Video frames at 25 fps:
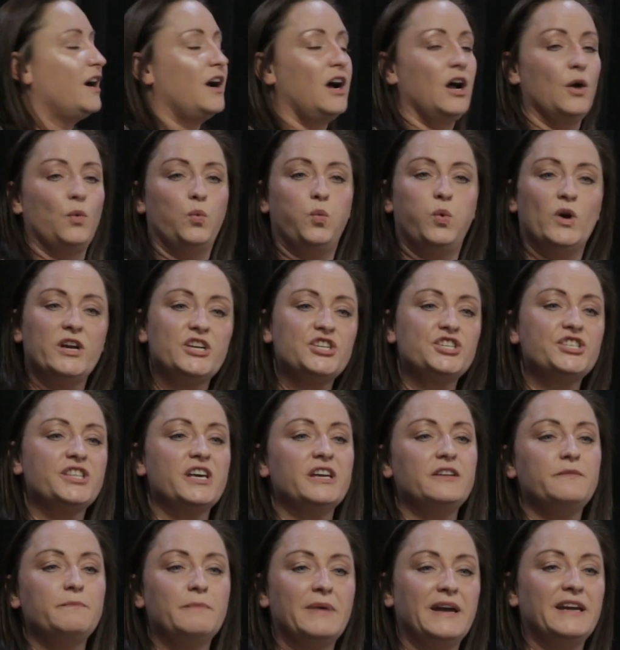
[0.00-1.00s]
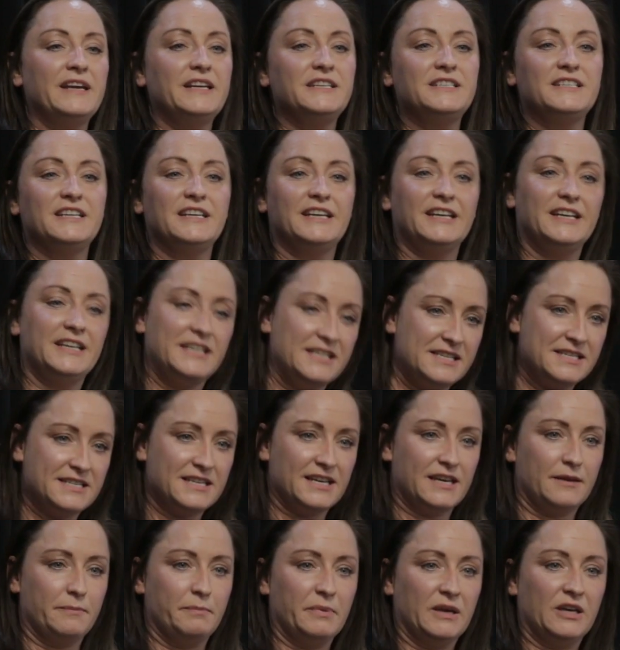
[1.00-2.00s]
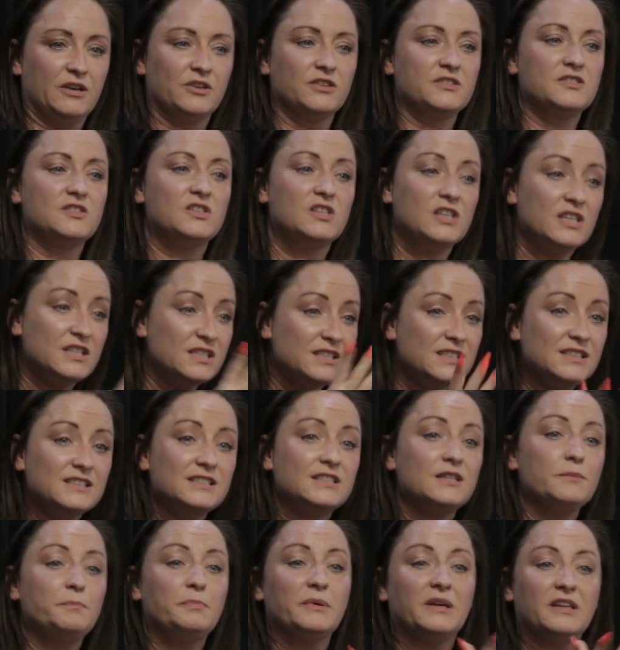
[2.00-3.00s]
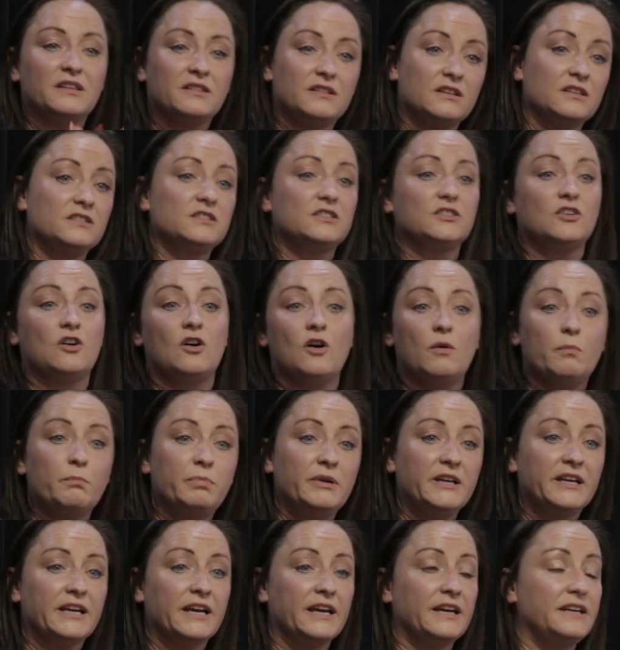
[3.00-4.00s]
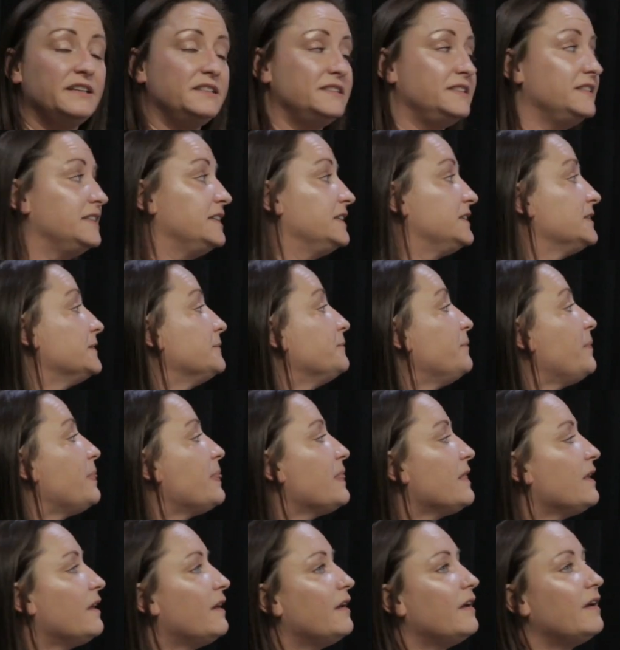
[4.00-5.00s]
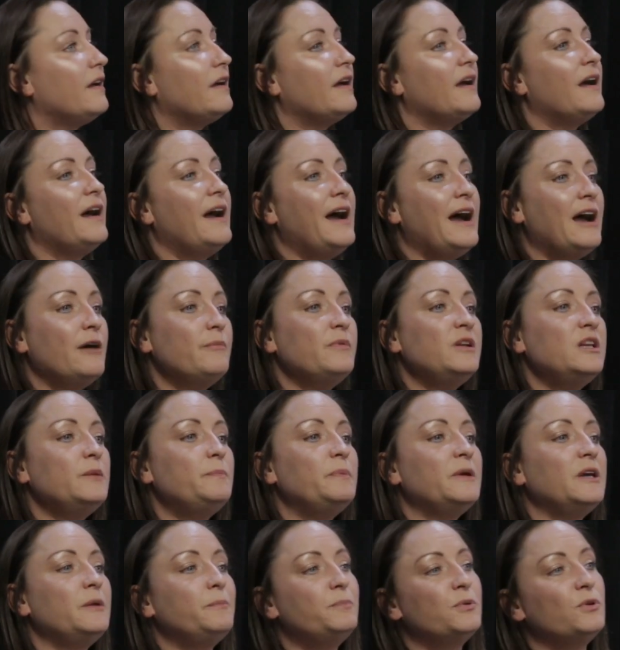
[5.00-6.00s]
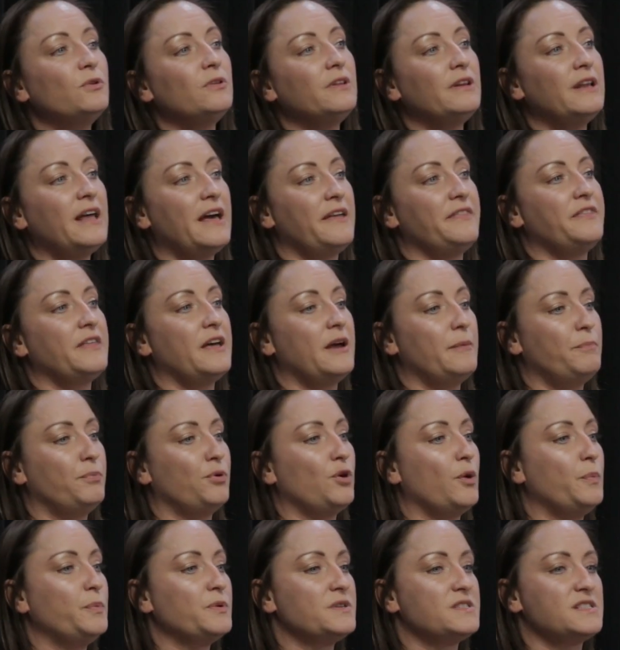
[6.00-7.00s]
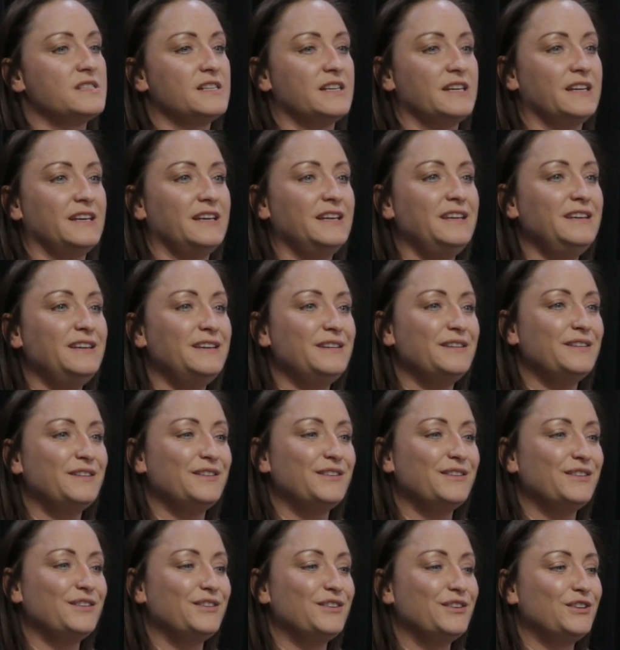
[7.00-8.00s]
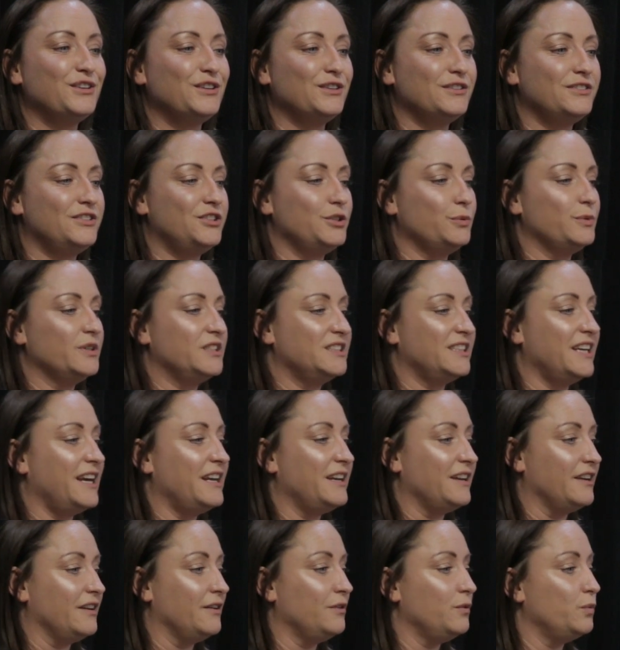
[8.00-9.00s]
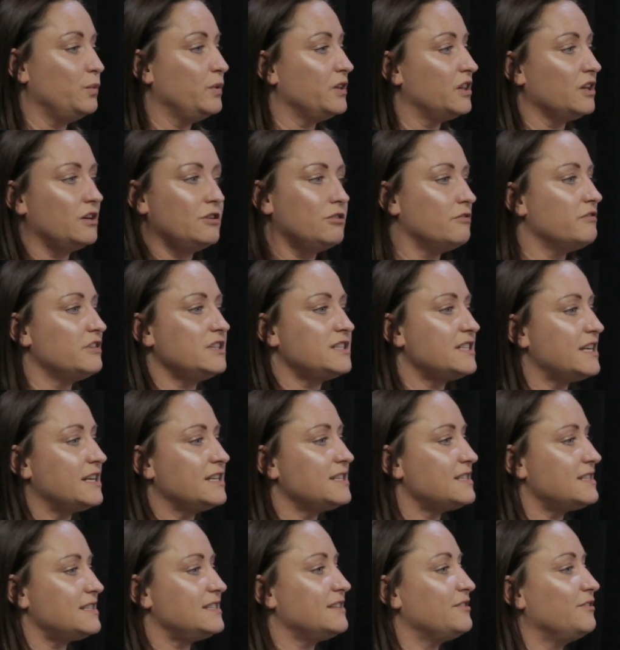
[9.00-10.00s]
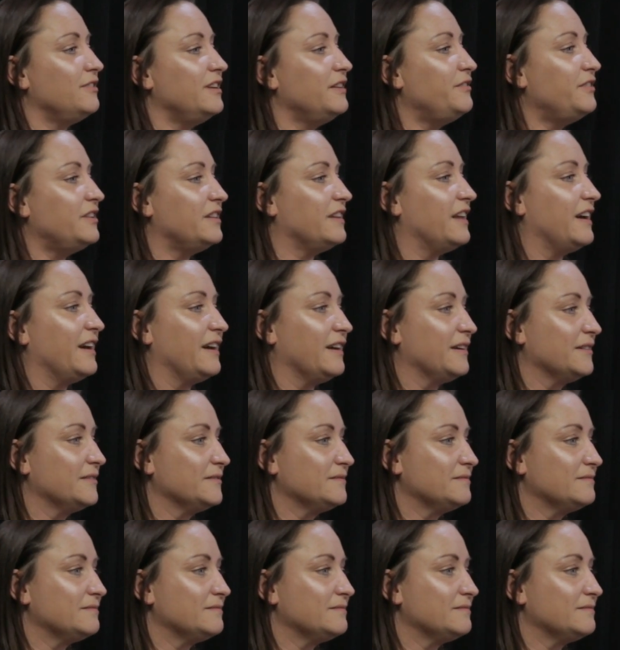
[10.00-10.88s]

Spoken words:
I wish they'd made it easy, because this is the bit that's complicated. How many people let their property to a tenant with the current tenant still living there?